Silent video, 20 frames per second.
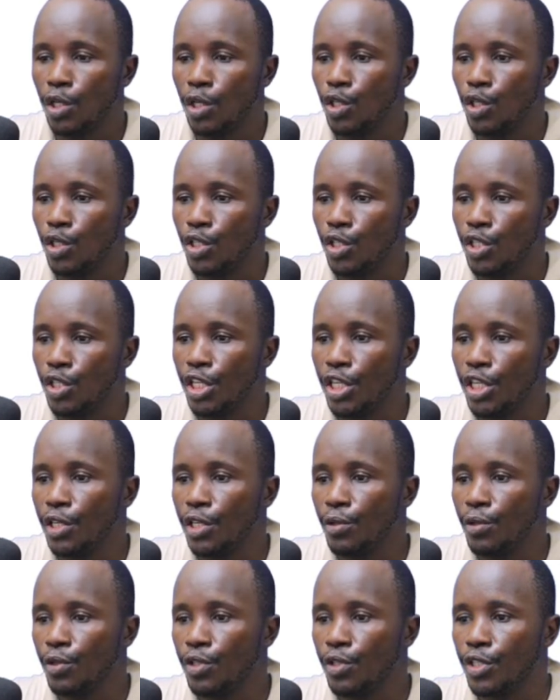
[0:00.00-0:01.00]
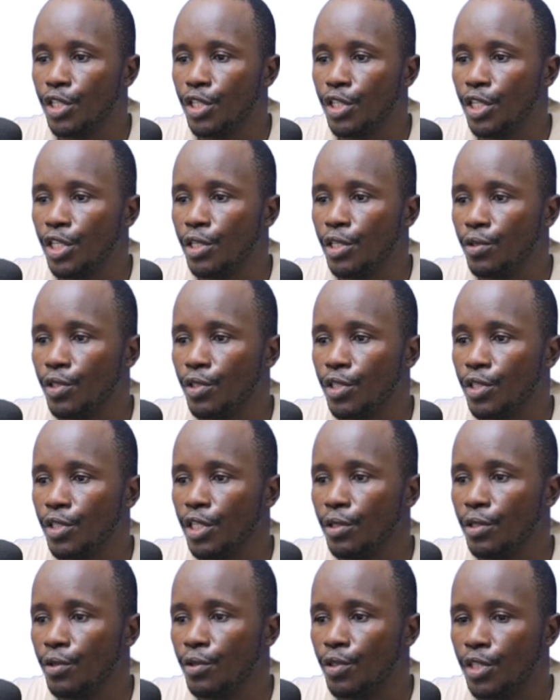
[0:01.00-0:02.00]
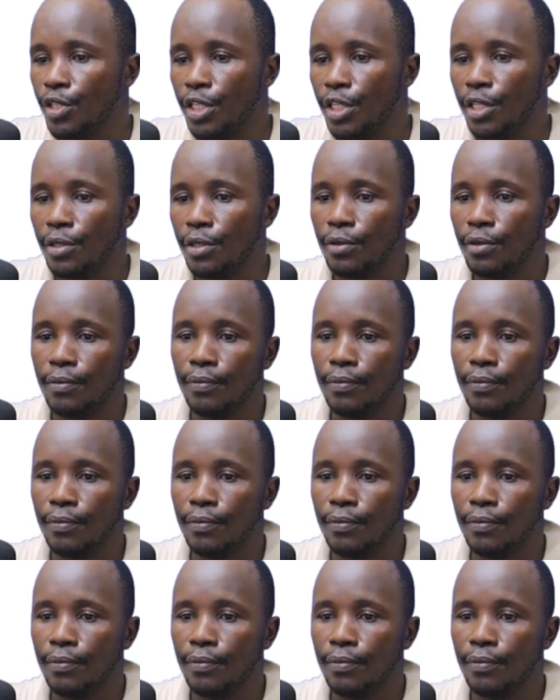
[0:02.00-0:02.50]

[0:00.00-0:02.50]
0, 0, 0, 0.